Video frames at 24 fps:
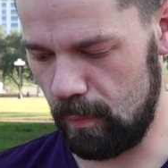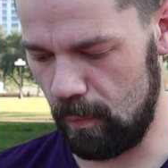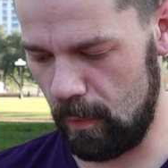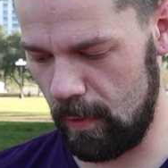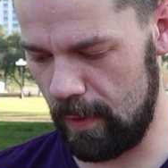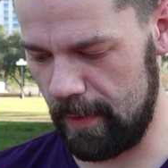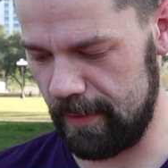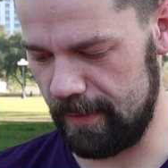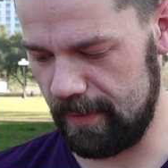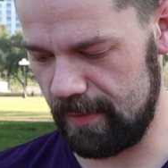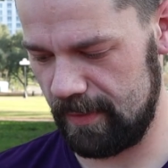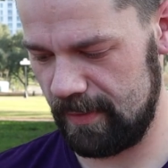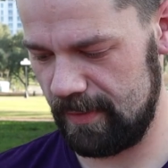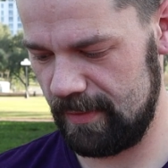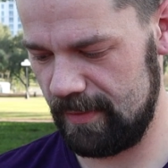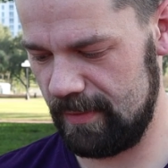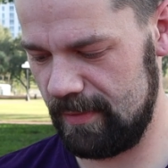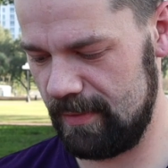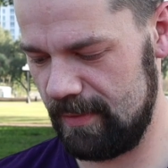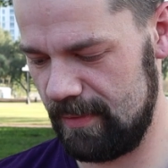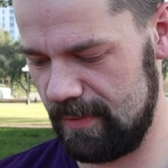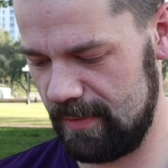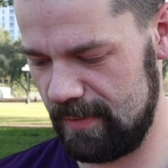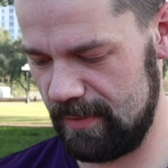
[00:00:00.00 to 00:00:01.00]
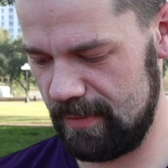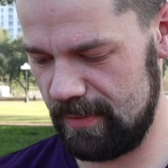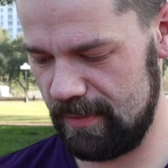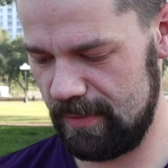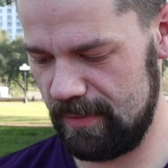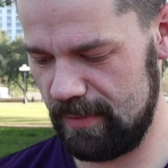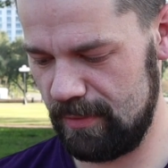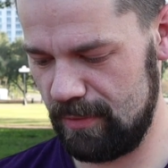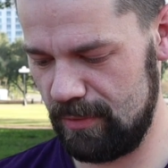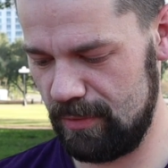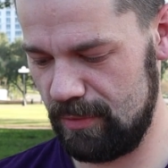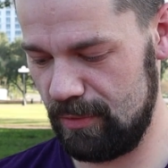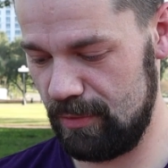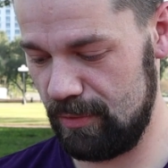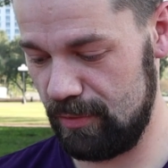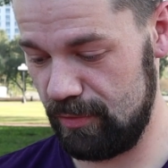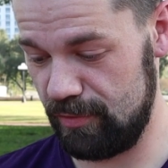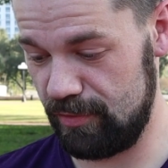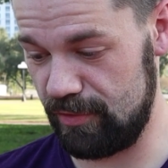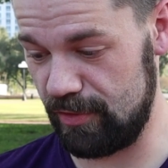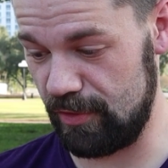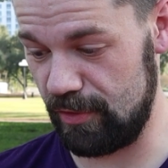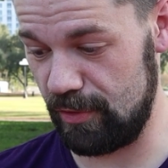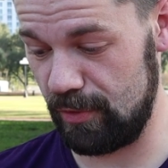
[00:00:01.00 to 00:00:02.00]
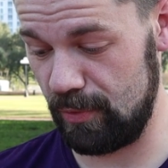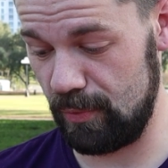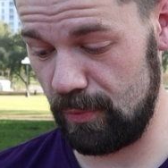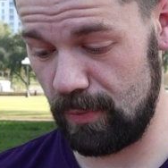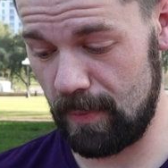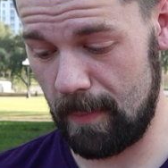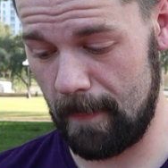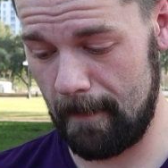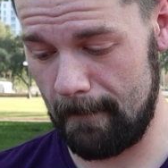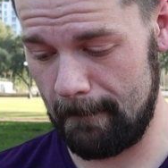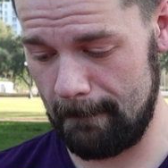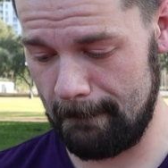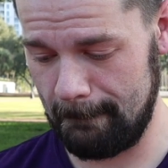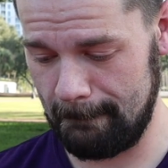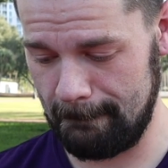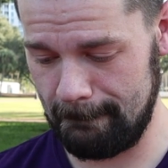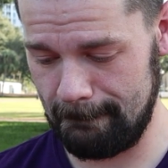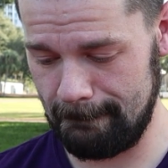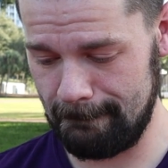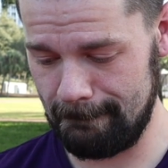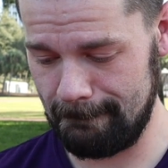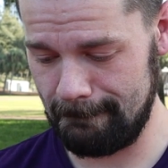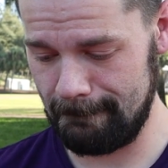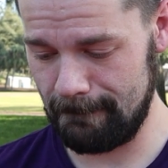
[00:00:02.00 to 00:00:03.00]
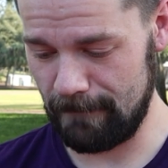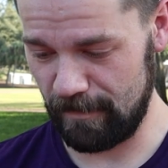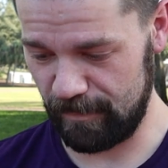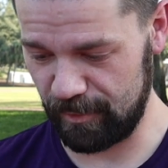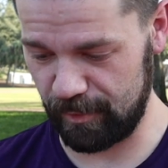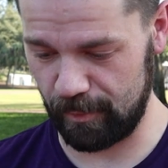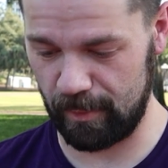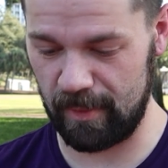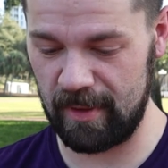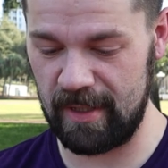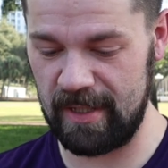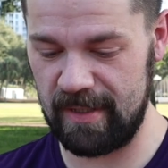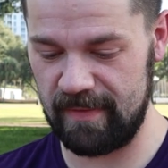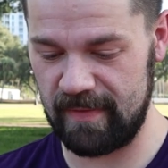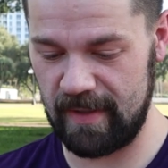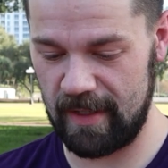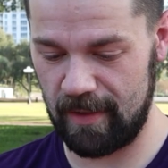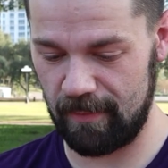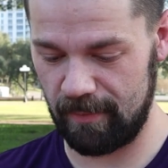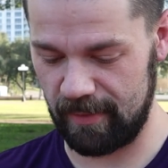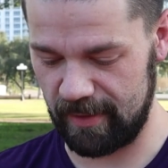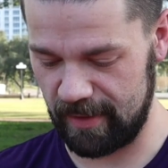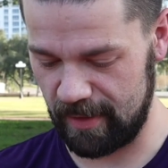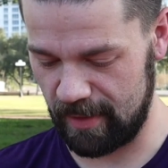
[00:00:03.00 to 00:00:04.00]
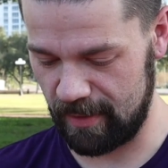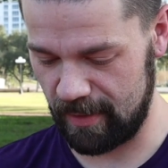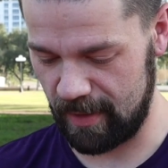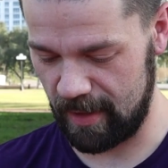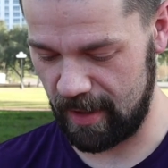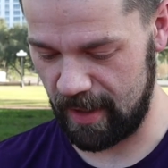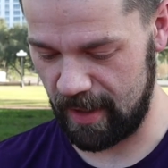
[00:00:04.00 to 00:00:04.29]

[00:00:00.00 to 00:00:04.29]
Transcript: 1, 2, 3, there we go.